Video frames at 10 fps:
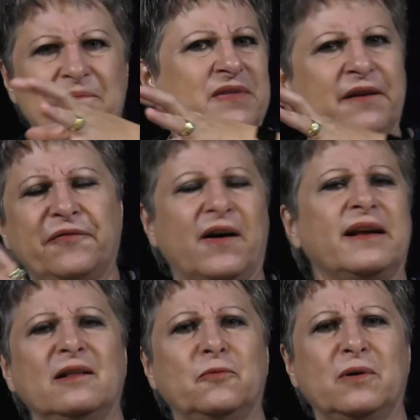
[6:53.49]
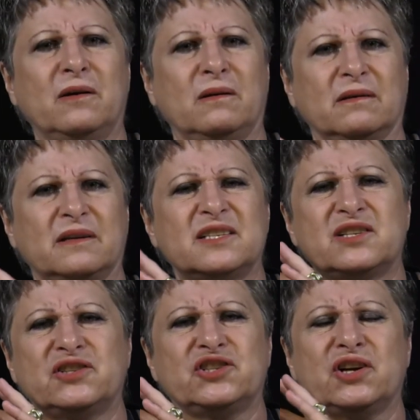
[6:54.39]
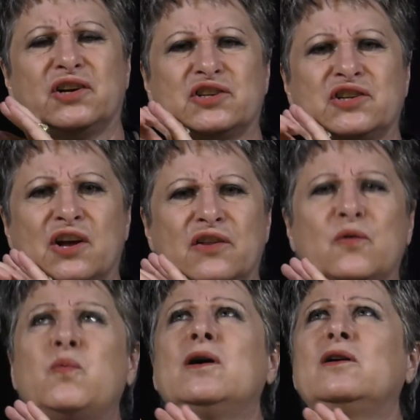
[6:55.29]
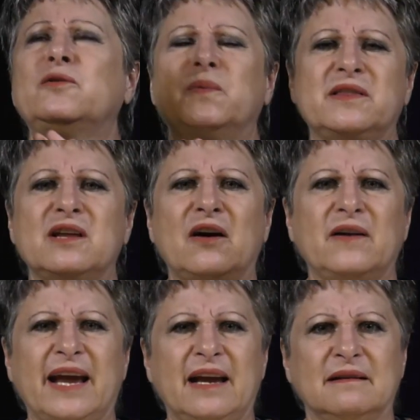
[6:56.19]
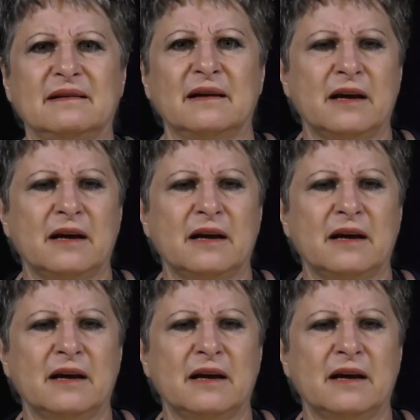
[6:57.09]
The final world is the church, the world without end.